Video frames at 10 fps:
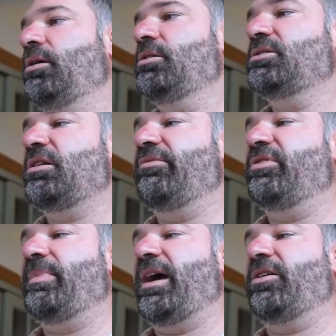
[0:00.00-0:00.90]
Sorry for the
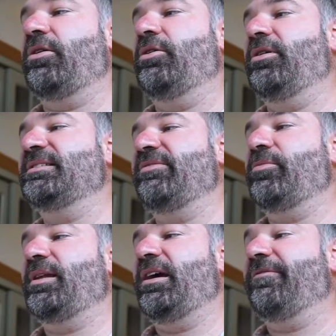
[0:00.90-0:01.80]
background noise,
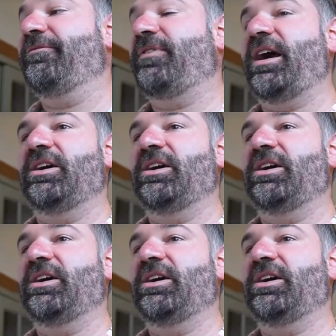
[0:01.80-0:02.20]
everybody. A fire